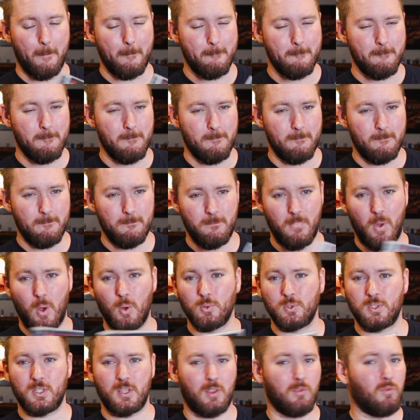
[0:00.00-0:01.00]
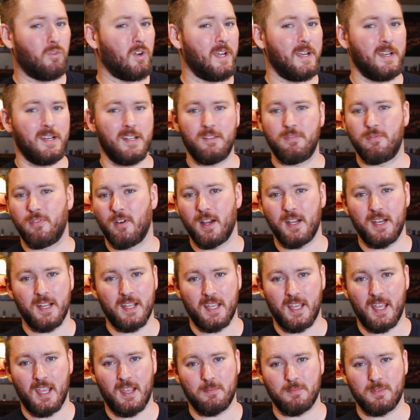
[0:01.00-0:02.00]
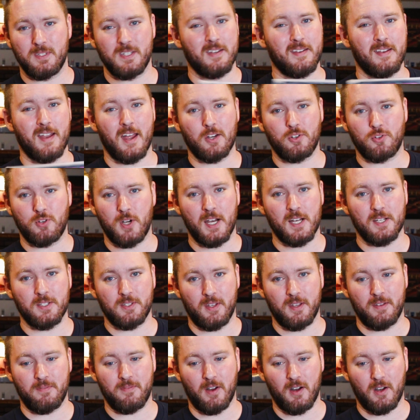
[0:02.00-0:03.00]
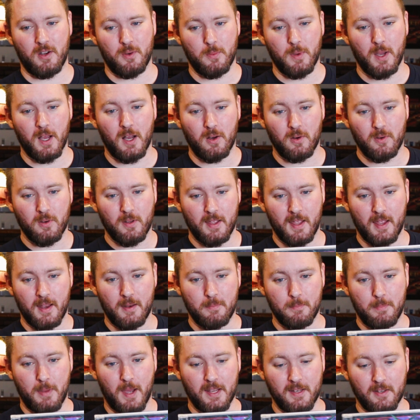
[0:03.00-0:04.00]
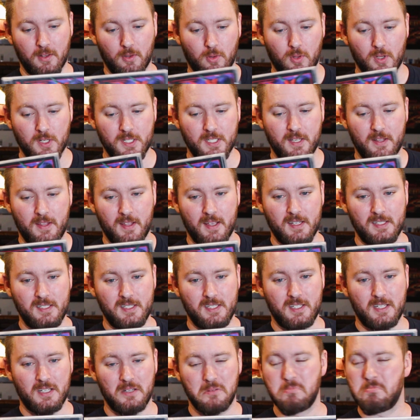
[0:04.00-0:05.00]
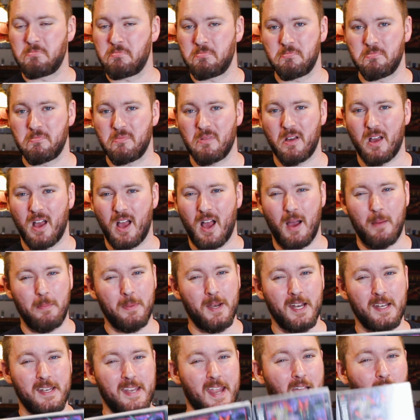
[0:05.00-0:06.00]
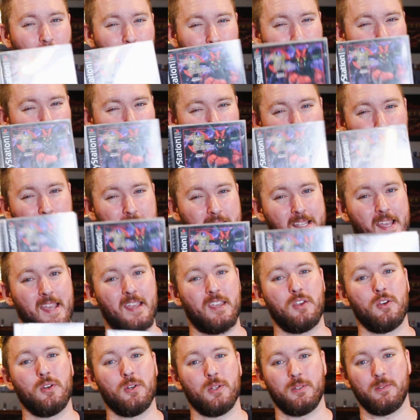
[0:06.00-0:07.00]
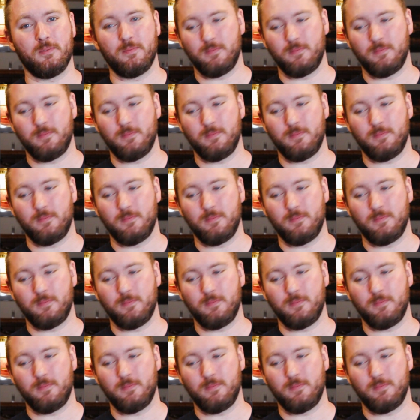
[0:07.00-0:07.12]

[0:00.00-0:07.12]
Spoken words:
most 3D fighting games did not translate very well. And by the looks of this, I'm going to doubt this one's that good.